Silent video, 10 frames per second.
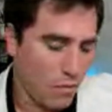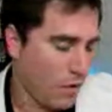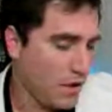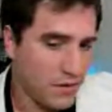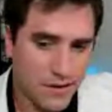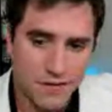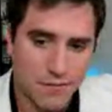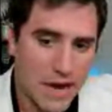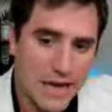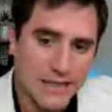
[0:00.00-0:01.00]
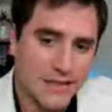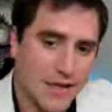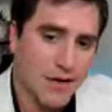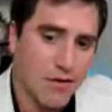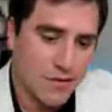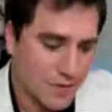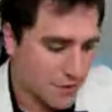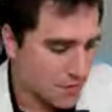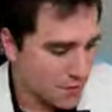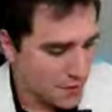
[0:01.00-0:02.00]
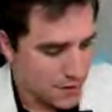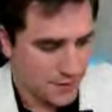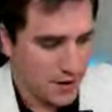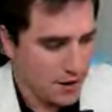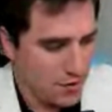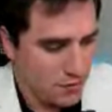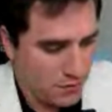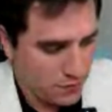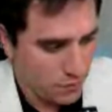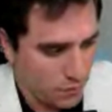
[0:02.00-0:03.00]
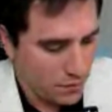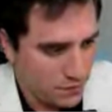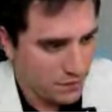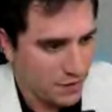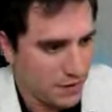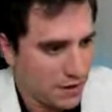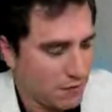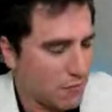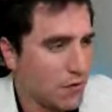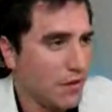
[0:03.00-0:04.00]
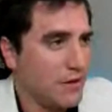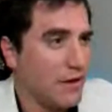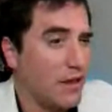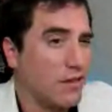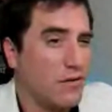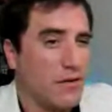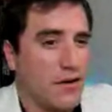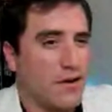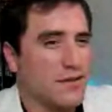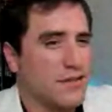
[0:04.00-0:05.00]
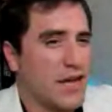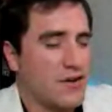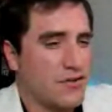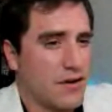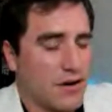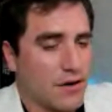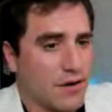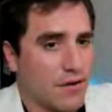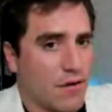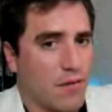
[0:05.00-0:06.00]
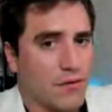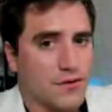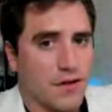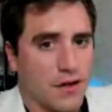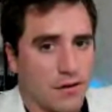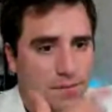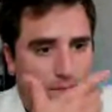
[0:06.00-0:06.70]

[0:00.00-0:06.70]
wellness, mindset, and all these other things, I know these words can get really diluted and saturated and almost like,